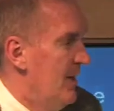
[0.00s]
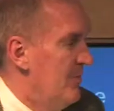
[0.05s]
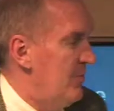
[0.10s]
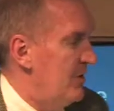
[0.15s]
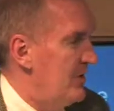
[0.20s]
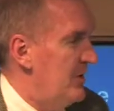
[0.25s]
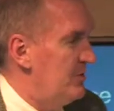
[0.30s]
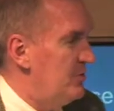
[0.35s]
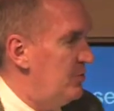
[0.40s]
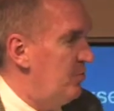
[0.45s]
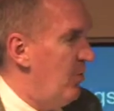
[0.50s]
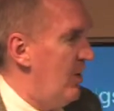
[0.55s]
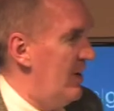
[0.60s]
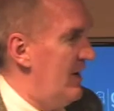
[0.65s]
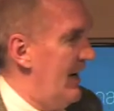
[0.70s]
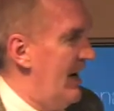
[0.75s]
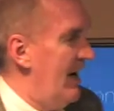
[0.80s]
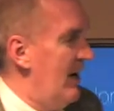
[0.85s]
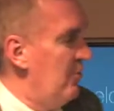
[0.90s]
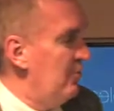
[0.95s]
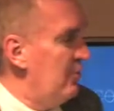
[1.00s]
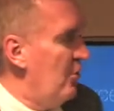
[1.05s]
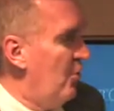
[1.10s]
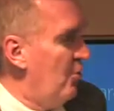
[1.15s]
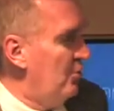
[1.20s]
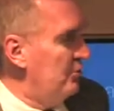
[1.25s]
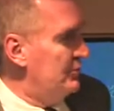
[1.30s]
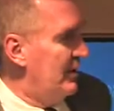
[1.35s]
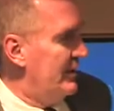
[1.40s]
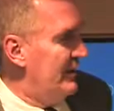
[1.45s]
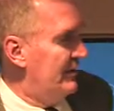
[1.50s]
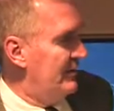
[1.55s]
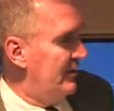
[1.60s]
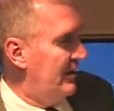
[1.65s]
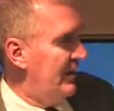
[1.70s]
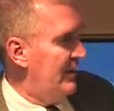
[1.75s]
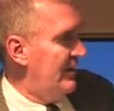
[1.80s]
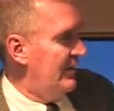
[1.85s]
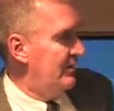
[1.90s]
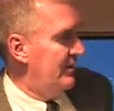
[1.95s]
but this is what Hal Cole
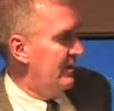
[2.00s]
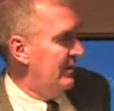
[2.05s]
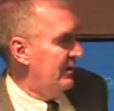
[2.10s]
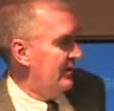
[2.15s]
and